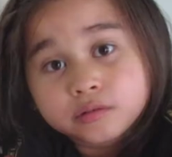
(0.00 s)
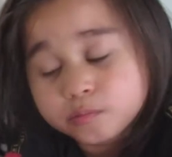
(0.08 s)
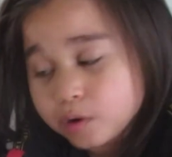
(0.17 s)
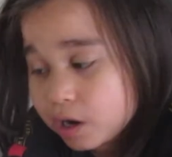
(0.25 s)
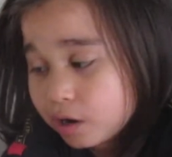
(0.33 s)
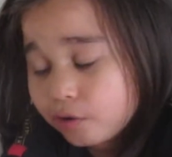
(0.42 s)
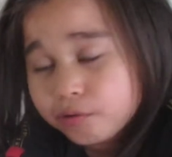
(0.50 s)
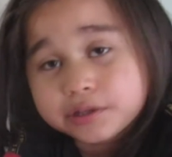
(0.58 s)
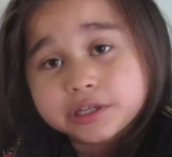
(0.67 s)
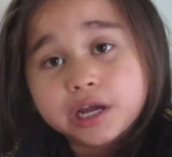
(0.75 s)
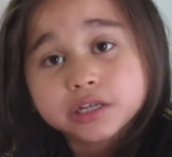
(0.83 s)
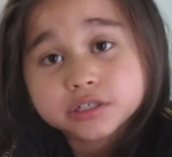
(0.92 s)
Well,
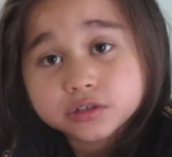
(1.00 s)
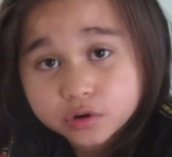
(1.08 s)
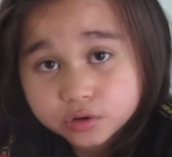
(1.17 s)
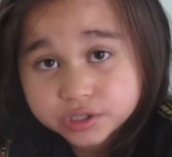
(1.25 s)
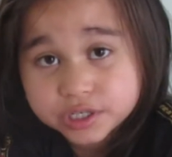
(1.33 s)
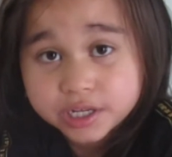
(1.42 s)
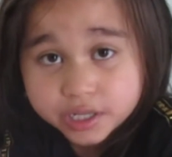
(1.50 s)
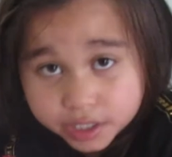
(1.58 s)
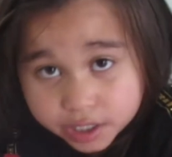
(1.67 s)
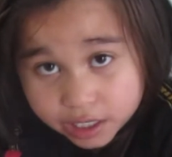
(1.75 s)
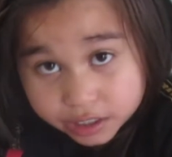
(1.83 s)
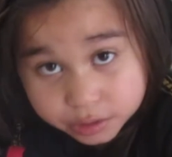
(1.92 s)
it hasn't got
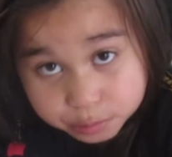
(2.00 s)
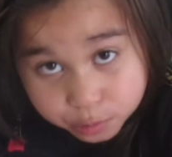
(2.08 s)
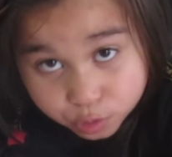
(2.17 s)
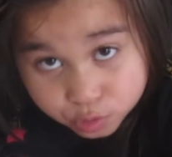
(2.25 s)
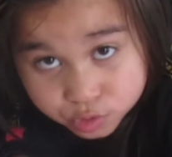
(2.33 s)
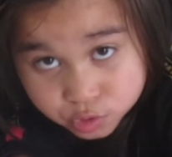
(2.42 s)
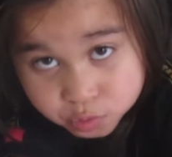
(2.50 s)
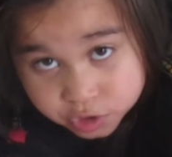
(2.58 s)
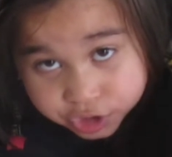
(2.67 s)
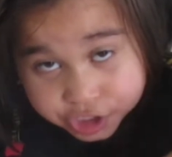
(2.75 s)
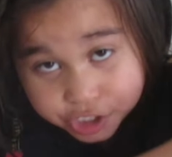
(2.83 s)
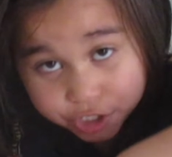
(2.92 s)
any animals,
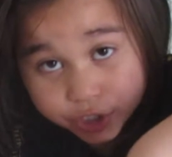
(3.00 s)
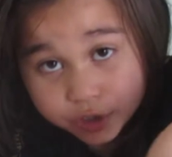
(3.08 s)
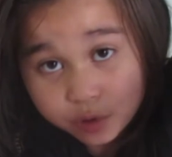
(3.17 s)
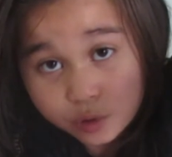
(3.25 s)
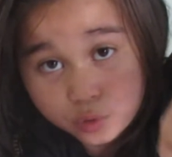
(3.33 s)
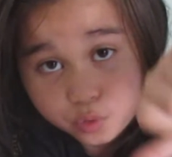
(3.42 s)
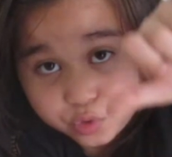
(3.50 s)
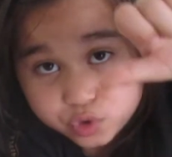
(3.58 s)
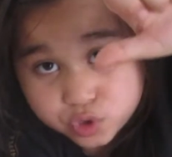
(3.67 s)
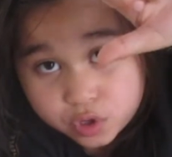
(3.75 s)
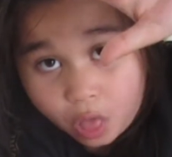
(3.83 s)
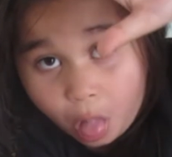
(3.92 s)
which equals